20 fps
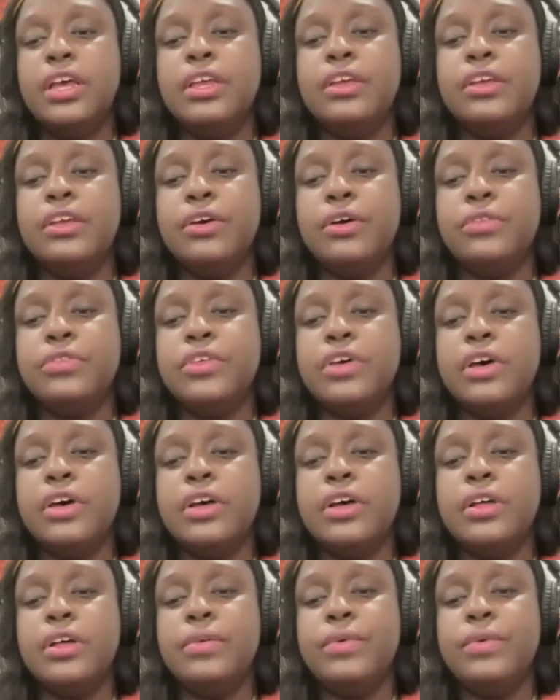
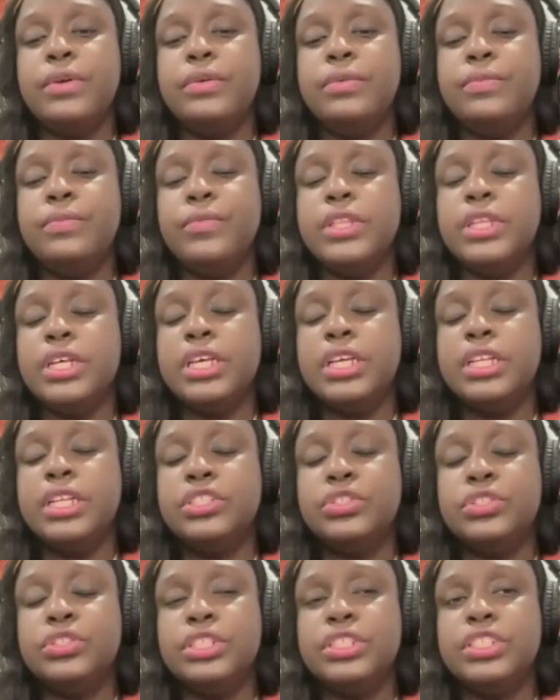when the kids
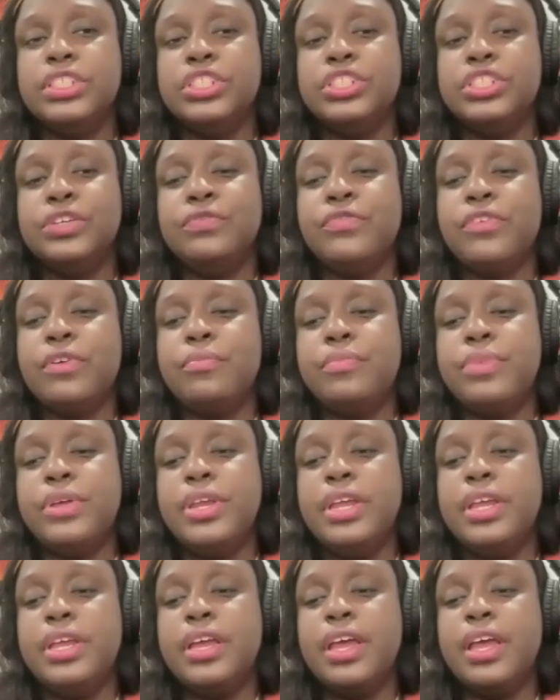transition from
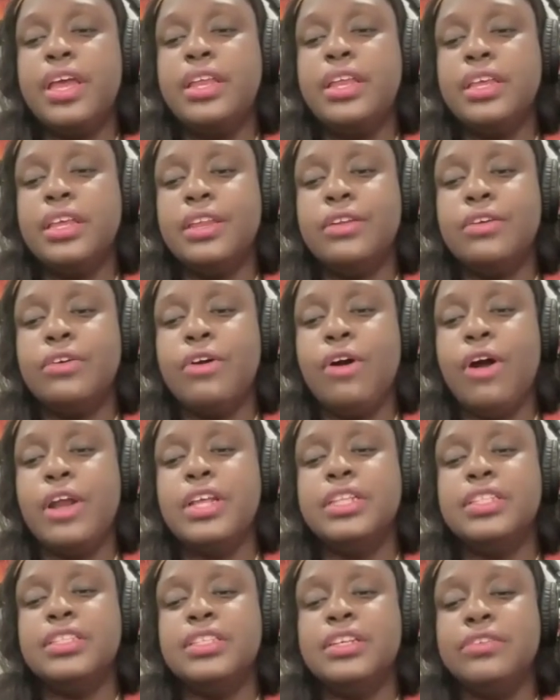PK and
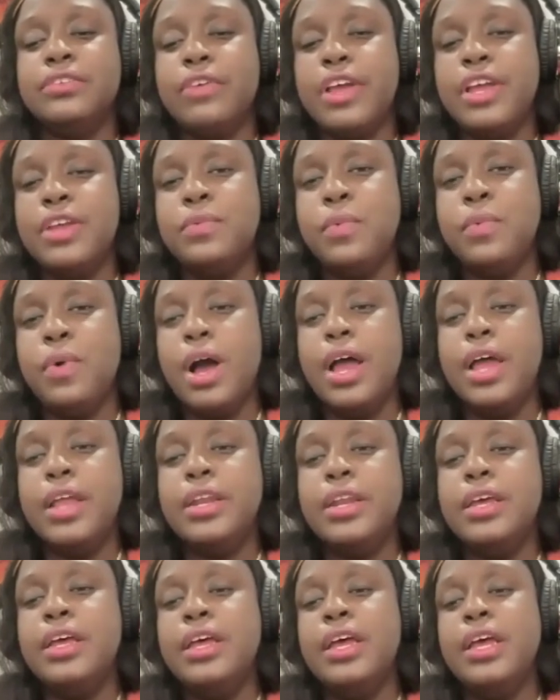kindergarten to grade
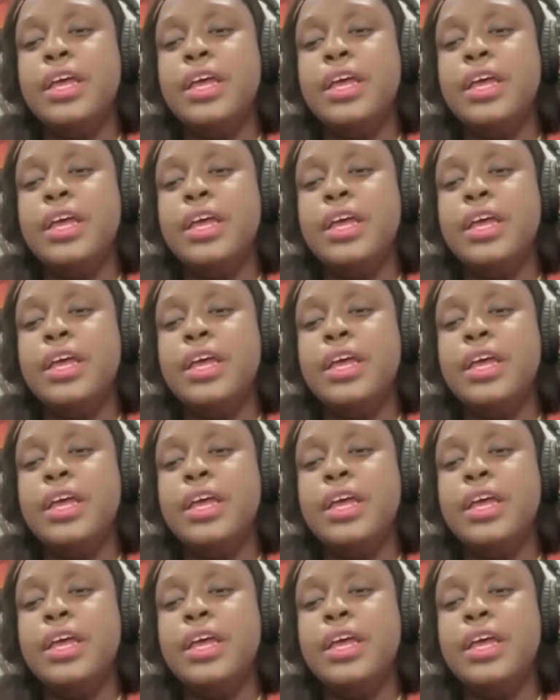1,